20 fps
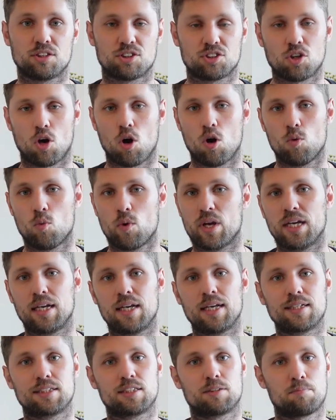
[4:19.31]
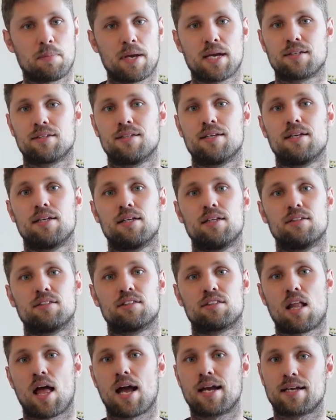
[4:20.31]
so we can expect the
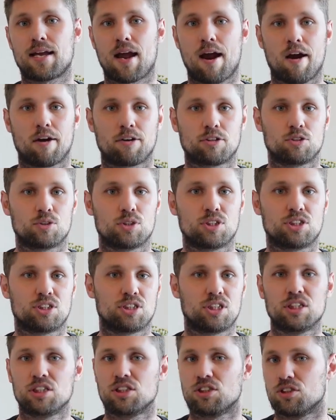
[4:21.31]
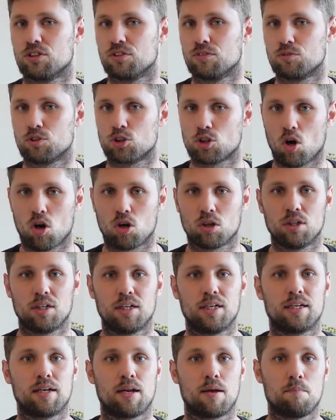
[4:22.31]
slight characteristics of
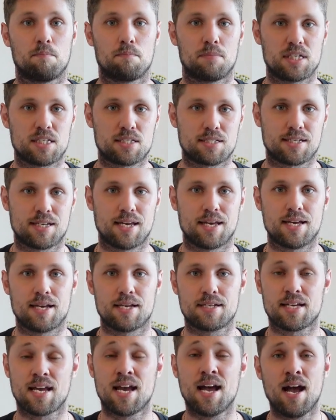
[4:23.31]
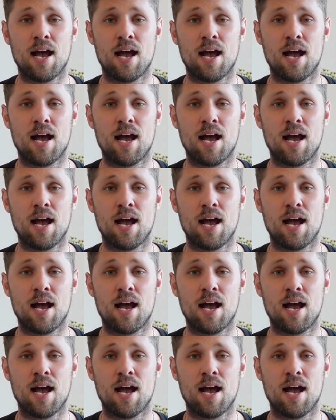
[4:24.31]
chocolate and biscuit,